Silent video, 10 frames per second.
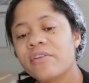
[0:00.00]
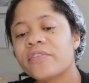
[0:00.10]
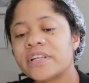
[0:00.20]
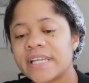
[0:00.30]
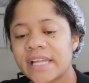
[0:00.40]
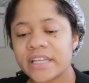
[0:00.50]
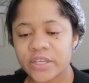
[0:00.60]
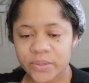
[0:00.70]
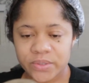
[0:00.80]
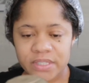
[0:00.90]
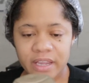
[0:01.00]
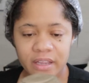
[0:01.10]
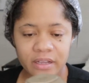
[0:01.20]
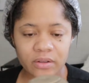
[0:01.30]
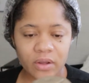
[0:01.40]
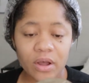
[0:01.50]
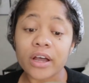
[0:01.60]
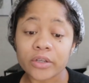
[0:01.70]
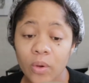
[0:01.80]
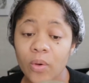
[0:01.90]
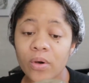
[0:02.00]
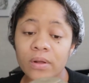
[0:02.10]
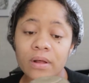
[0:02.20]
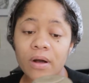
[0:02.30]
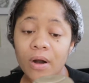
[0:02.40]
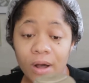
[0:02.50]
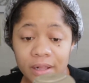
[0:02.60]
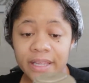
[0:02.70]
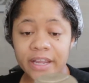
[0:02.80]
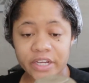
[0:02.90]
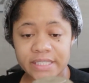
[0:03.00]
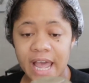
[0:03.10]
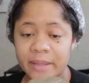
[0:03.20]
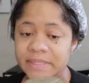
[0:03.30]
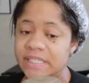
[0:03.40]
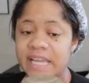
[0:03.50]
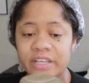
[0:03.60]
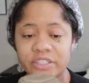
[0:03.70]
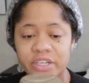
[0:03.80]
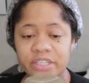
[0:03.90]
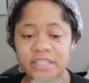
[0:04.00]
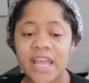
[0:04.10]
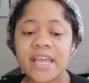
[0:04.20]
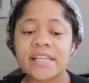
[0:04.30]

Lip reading: for daily use and on all hair types and textures.